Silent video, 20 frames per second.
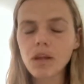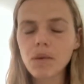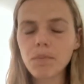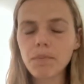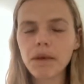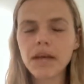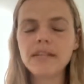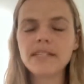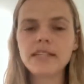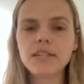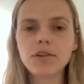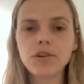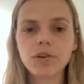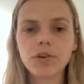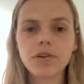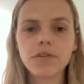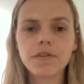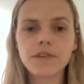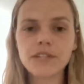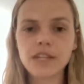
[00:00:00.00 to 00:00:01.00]
Because in
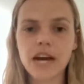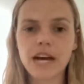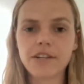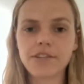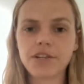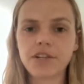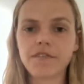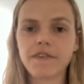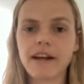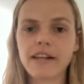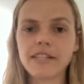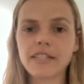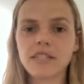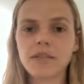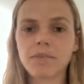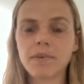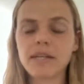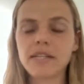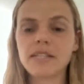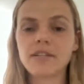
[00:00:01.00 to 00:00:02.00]
order for dietary fats to
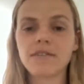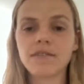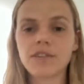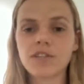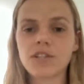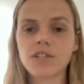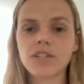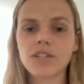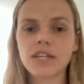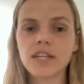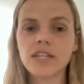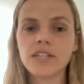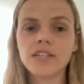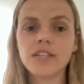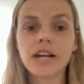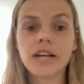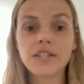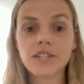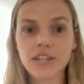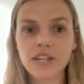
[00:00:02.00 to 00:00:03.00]
be sufficiently
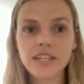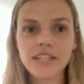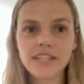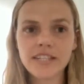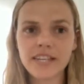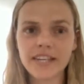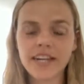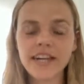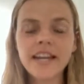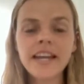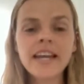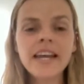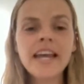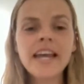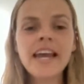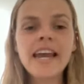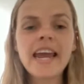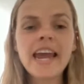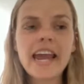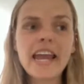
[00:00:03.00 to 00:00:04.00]
digested,
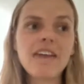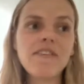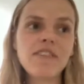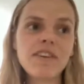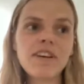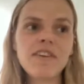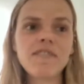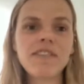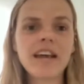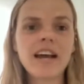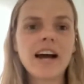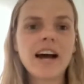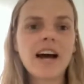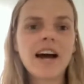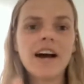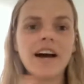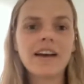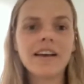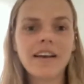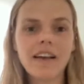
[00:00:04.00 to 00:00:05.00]
even if they
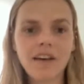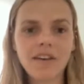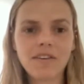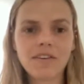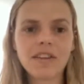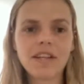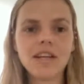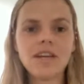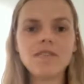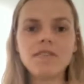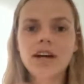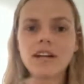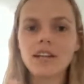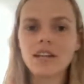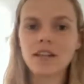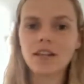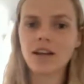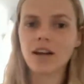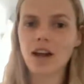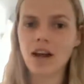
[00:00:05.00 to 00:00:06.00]
are healthy rather
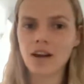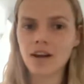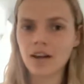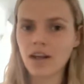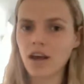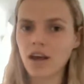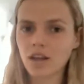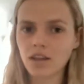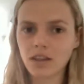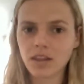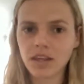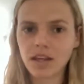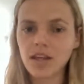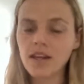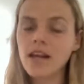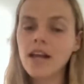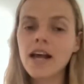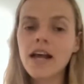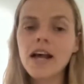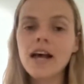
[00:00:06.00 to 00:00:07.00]
than
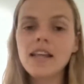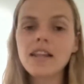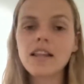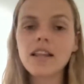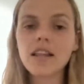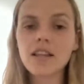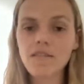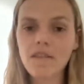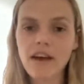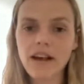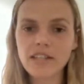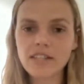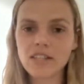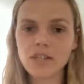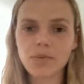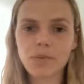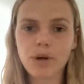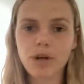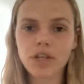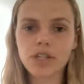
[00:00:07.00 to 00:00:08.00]
unhealthy, the liver has to
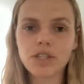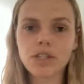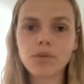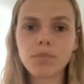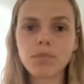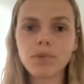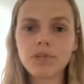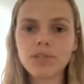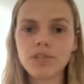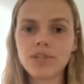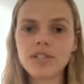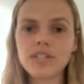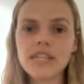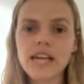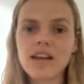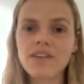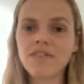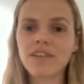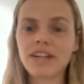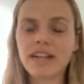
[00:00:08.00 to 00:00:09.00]
work to produce
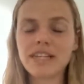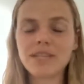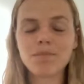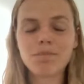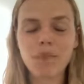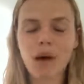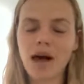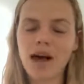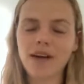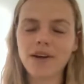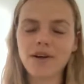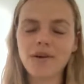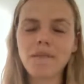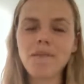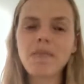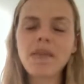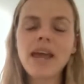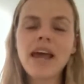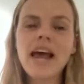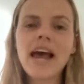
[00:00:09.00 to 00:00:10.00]
and release bile.
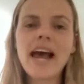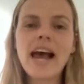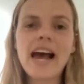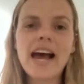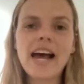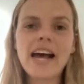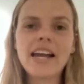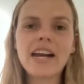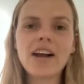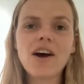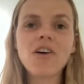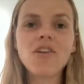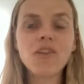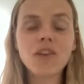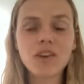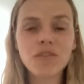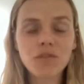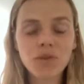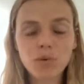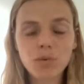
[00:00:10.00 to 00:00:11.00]
And a
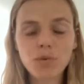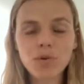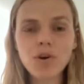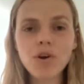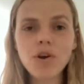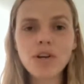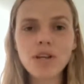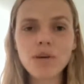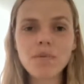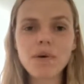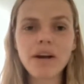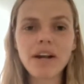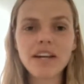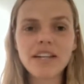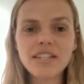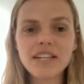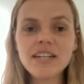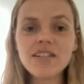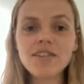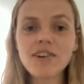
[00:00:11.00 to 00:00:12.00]
lot of you will know that while you're
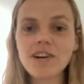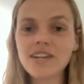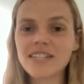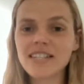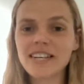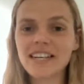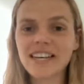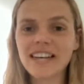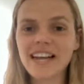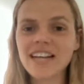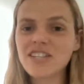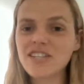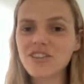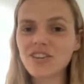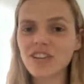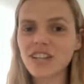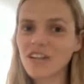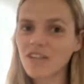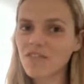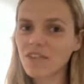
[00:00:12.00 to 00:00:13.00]
detoxing, it's your
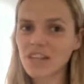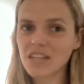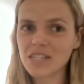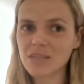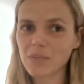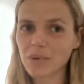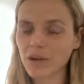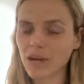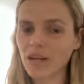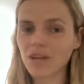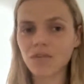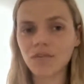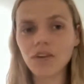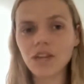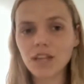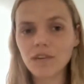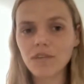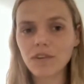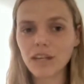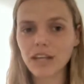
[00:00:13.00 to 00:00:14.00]
liver that's working
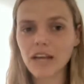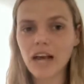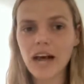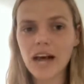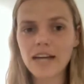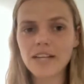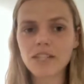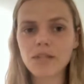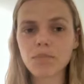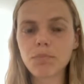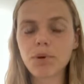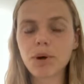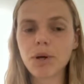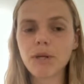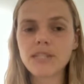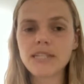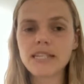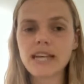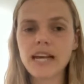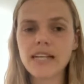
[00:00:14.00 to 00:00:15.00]
really, really hard to
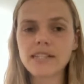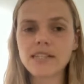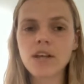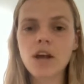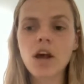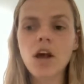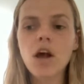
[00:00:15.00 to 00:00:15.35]
process